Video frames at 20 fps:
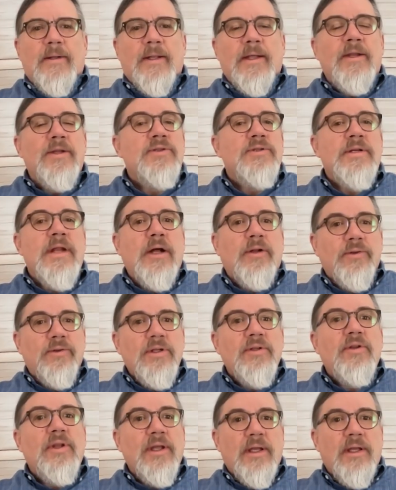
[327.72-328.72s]
It is an
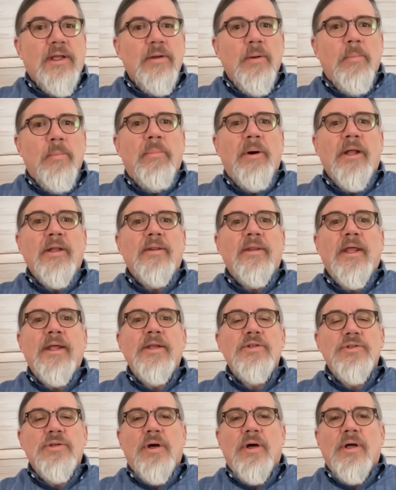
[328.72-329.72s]
LDT, but they
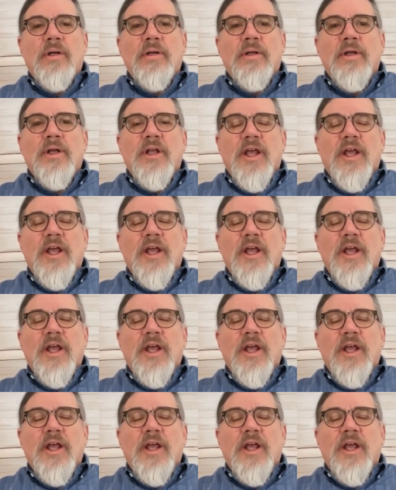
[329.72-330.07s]
sought